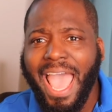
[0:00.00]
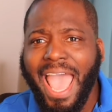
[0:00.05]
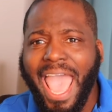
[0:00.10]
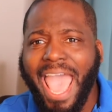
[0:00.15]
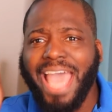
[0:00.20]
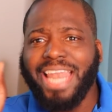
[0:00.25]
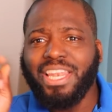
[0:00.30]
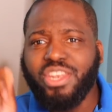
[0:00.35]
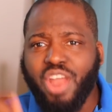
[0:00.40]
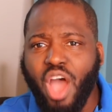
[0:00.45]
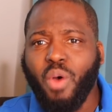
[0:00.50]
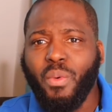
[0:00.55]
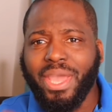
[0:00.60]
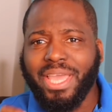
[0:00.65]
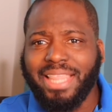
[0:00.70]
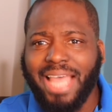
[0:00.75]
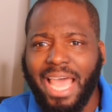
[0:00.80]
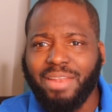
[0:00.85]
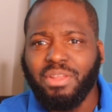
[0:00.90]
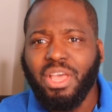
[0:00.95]
and
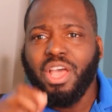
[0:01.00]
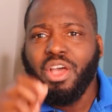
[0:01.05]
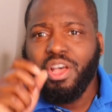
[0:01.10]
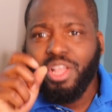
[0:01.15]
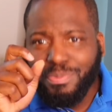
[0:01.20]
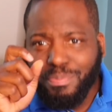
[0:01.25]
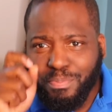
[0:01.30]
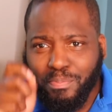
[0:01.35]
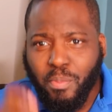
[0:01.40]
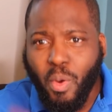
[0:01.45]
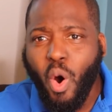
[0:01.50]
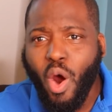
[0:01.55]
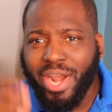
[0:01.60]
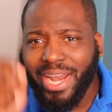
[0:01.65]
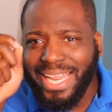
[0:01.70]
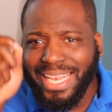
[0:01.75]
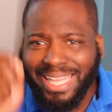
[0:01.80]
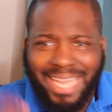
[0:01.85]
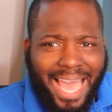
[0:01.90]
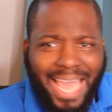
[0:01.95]
knowing that more
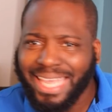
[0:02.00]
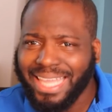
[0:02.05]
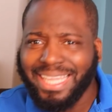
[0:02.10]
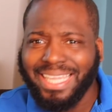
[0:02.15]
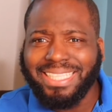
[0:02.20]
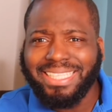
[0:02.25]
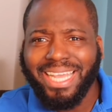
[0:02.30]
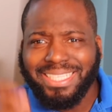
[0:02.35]
than likely